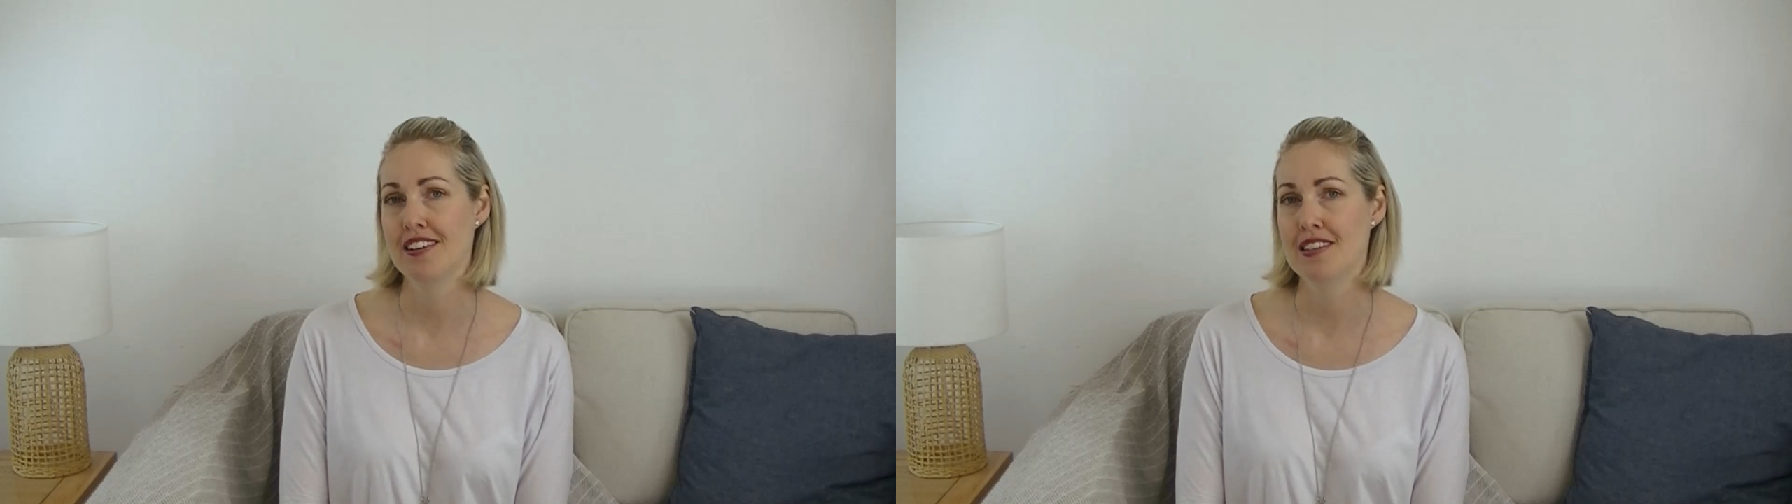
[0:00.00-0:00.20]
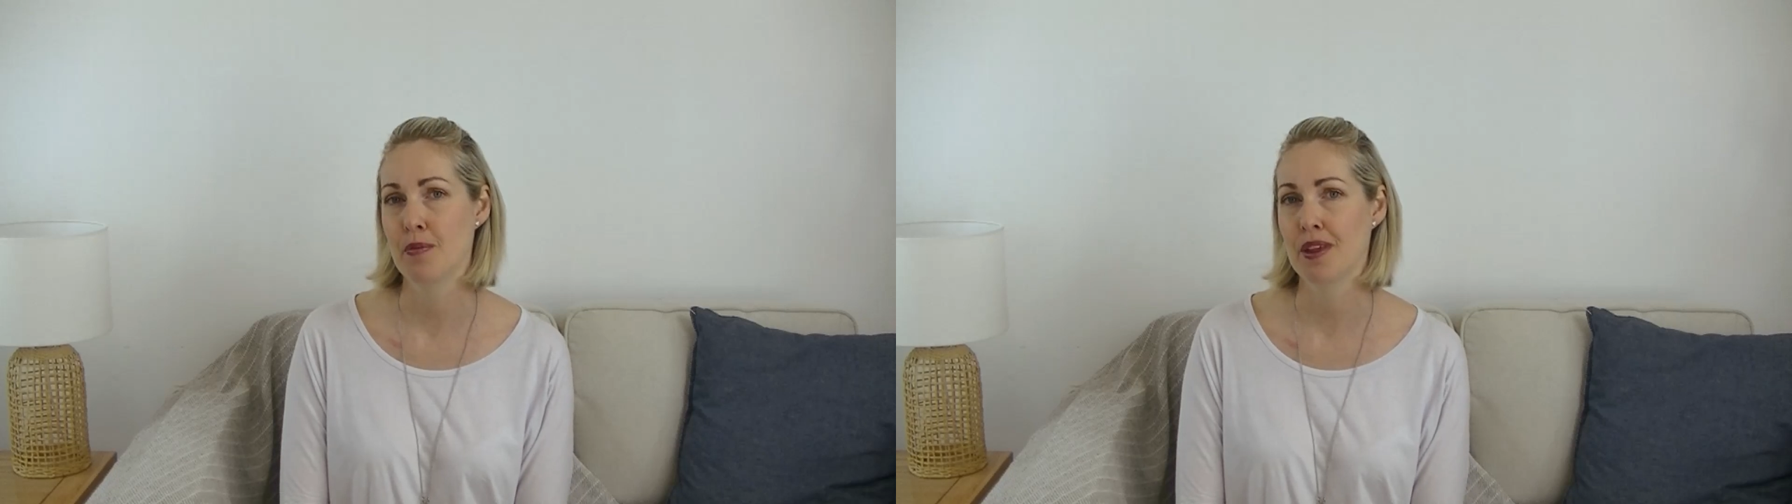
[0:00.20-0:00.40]

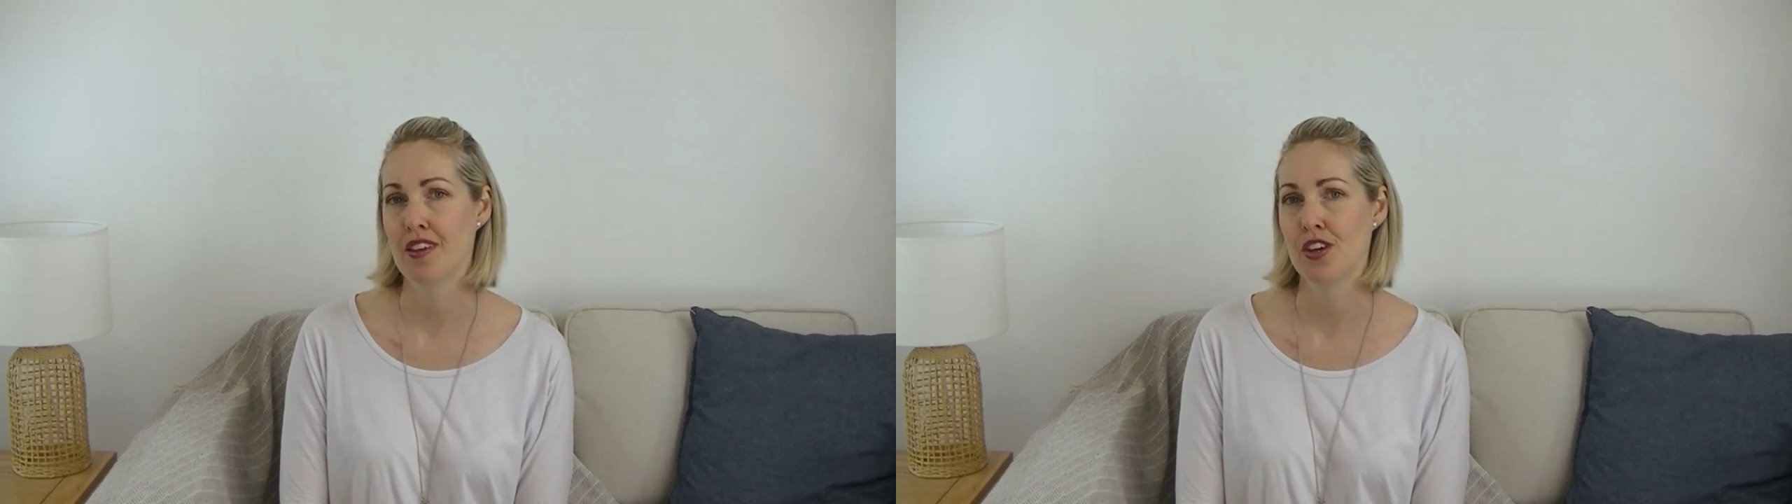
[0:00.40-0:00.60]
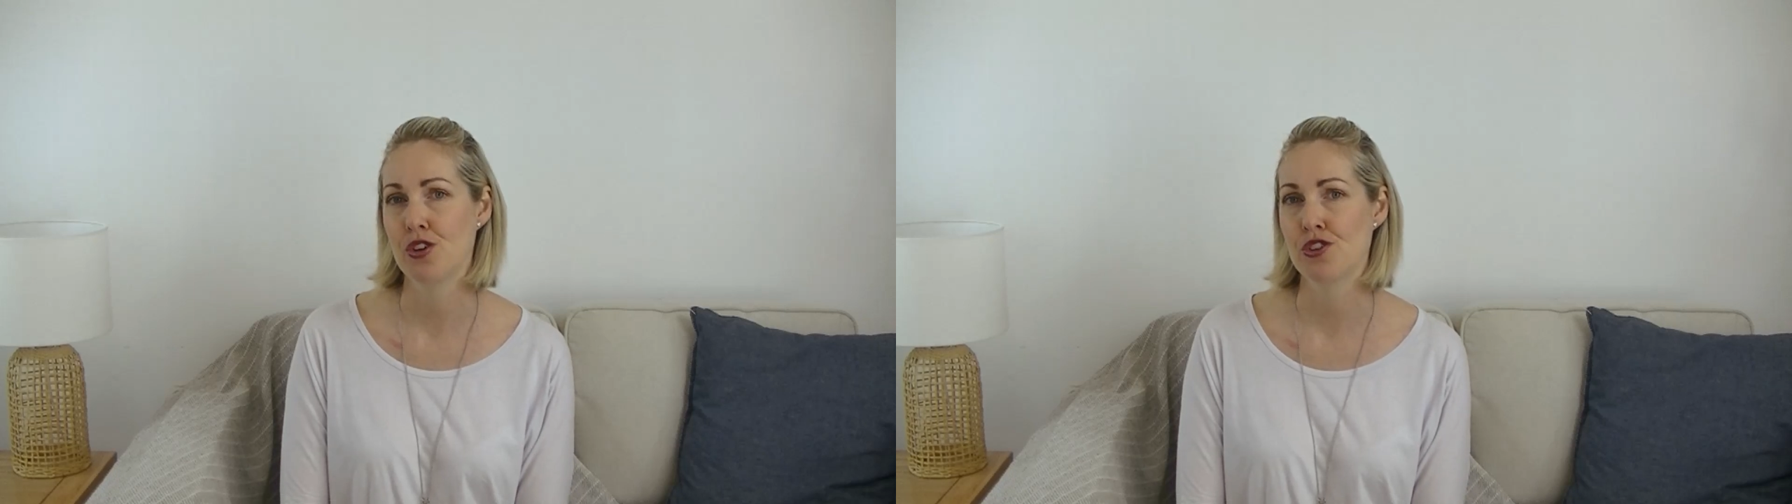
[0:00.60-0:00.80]
something
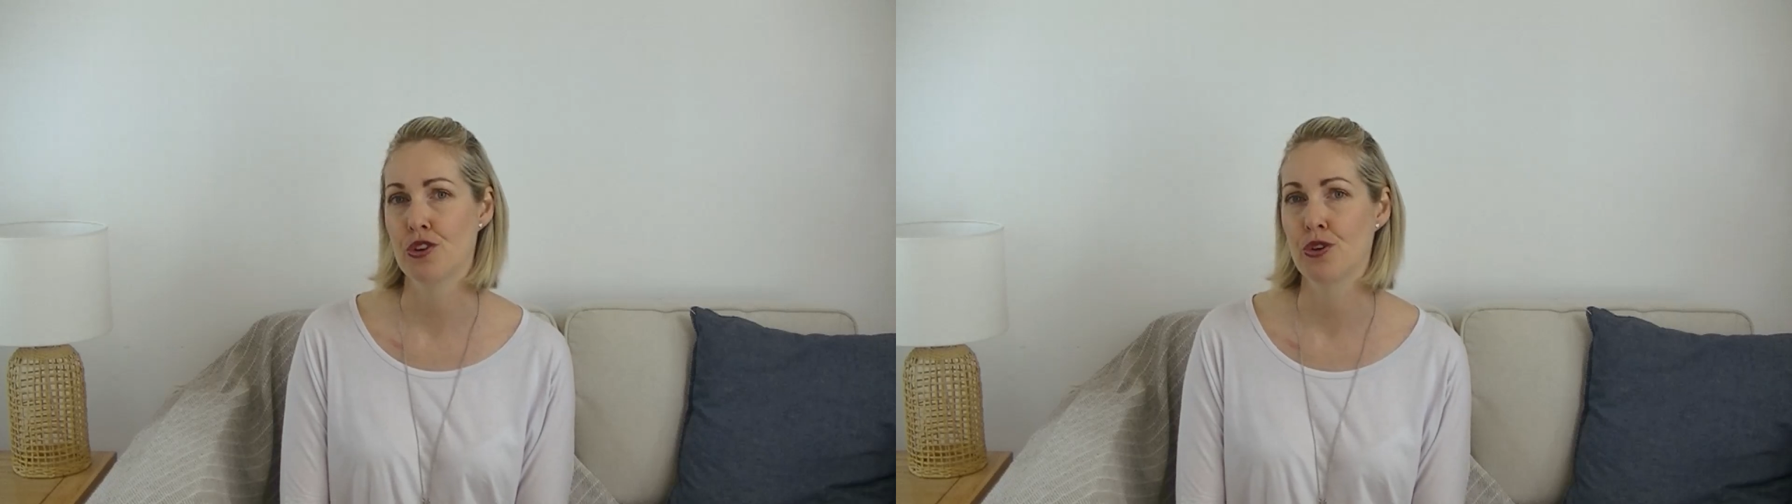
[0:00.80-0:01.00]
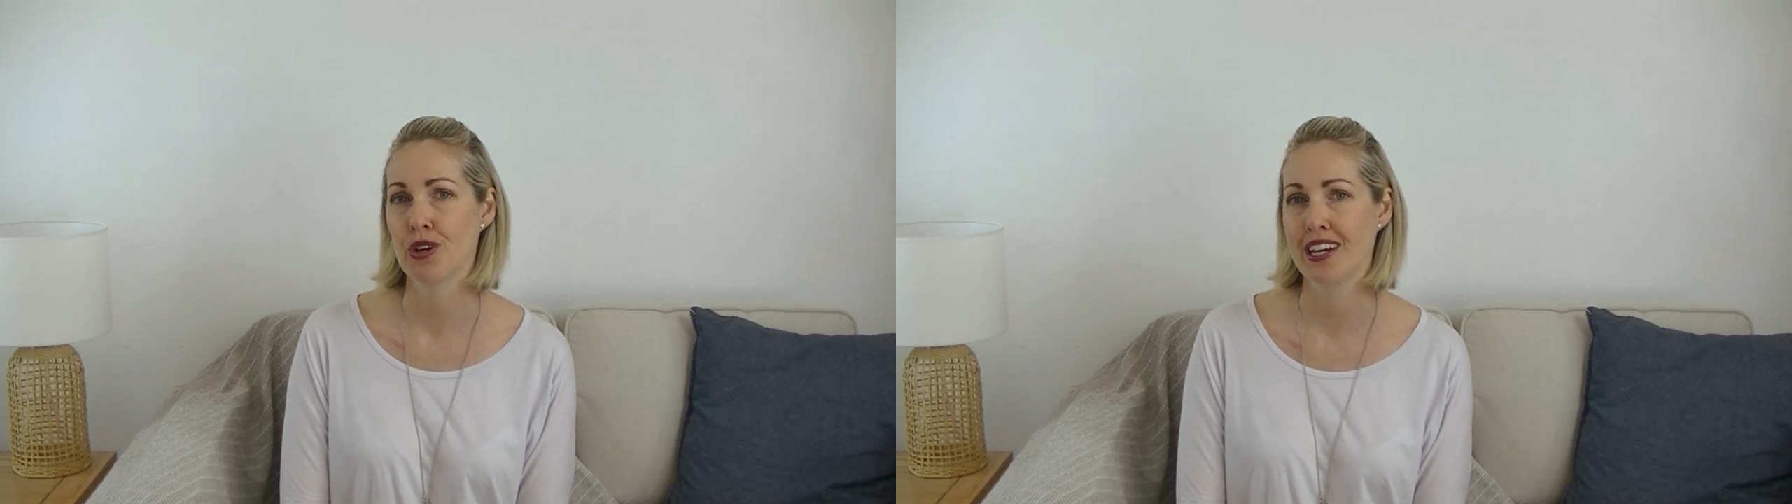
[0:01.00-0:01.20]
that you
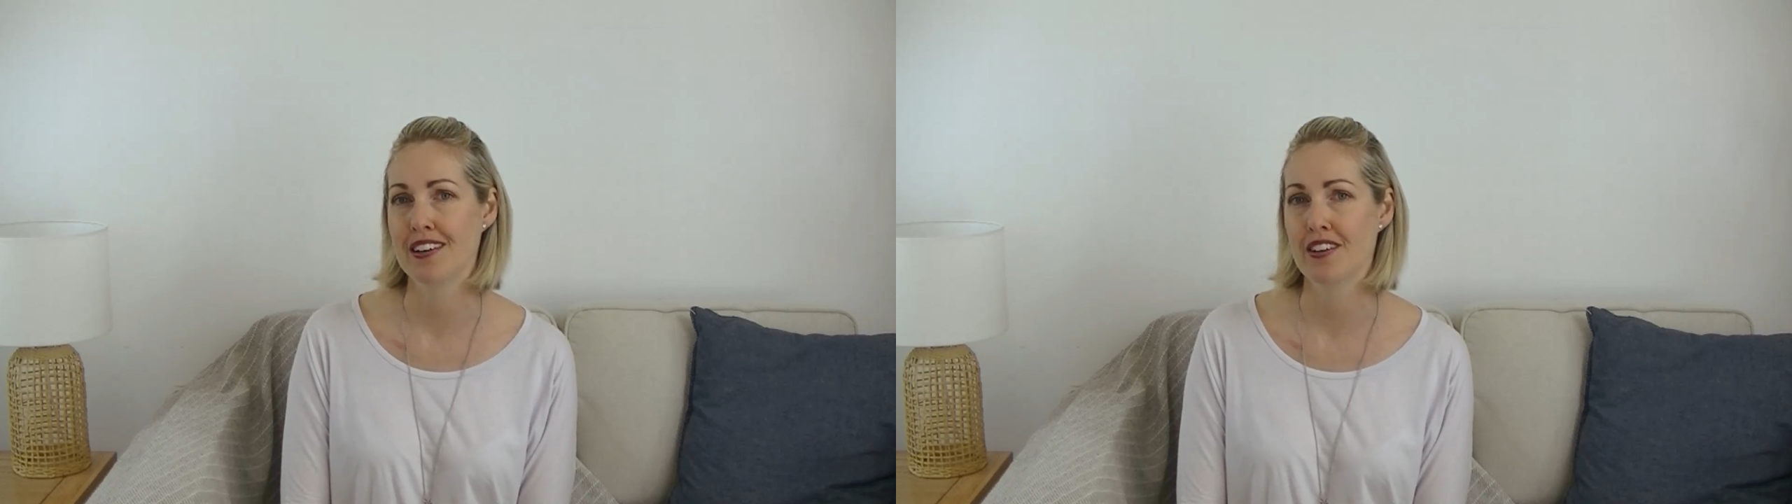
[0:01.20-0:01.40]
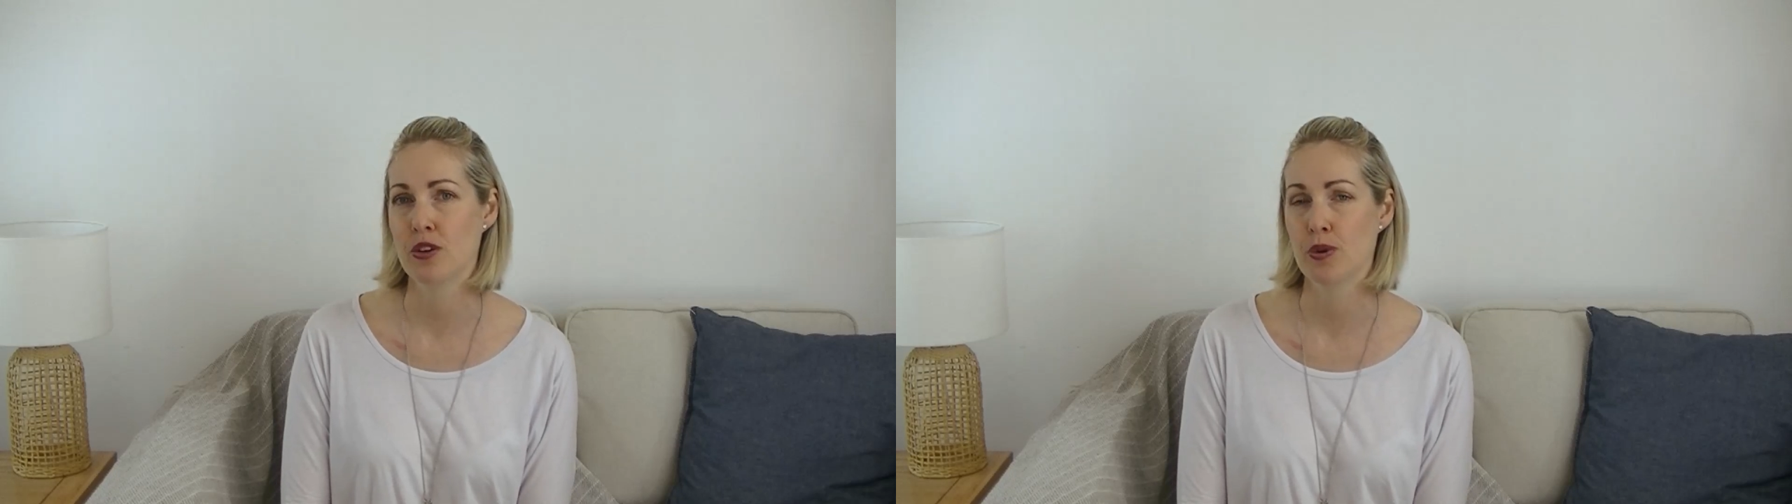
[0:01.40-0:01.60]
should look
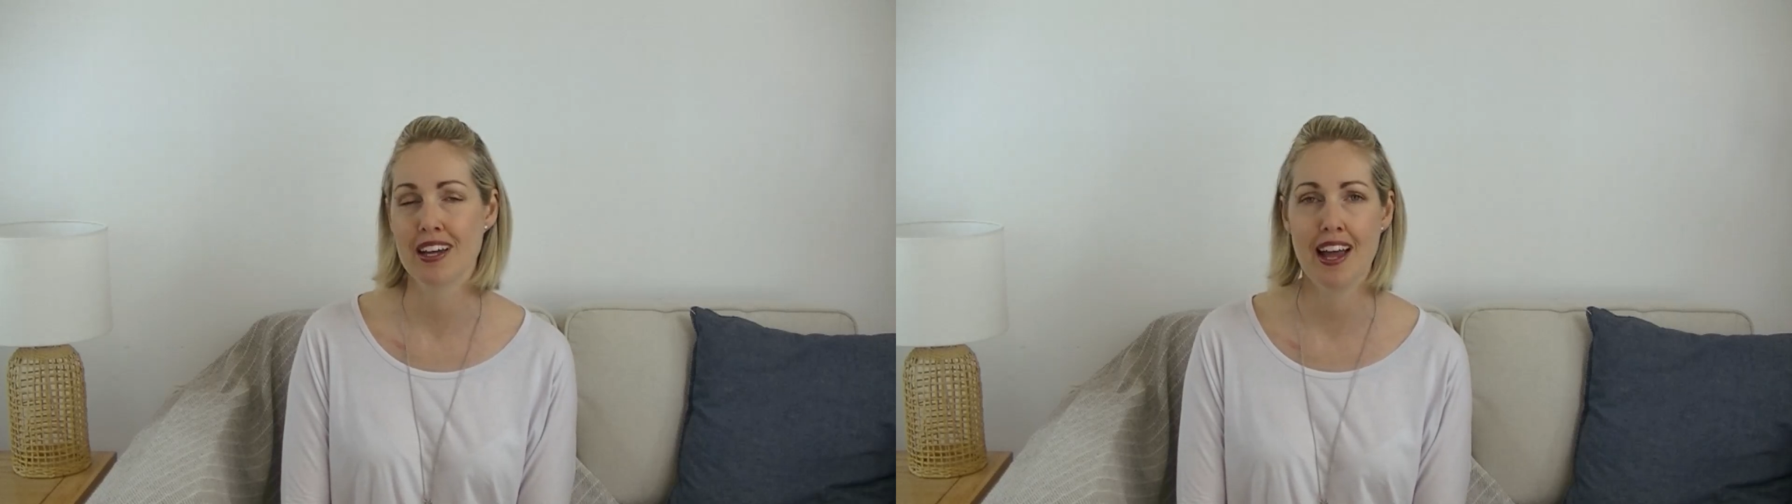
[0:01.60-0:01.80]
into doing.